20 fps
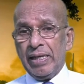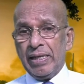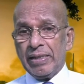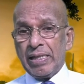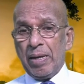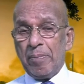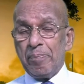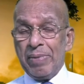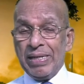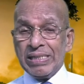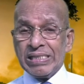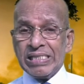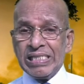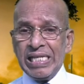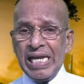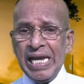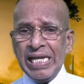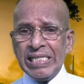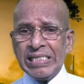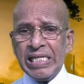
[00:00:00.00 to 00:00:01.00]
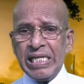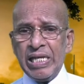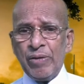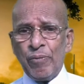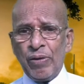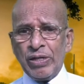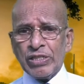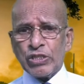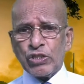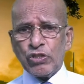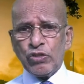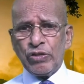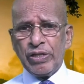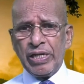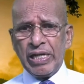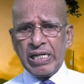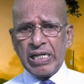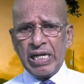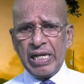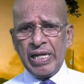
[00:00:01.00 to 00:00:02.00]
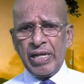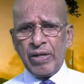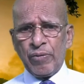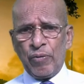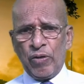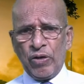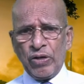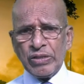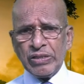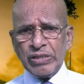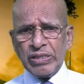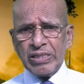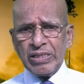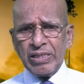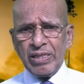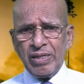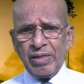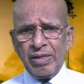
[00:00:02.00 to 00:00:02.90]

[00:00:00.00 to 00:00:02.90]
the message he was to declare was,